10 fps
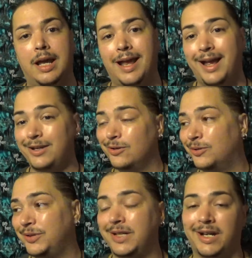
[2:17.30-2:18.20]
and you
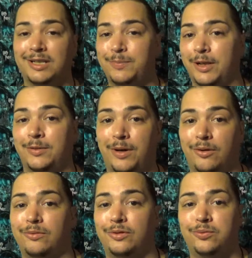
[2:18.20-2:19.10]
only got to spend
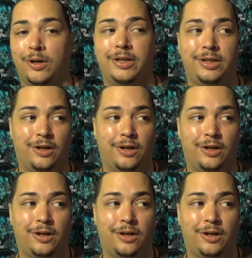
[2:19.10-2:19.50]
about 20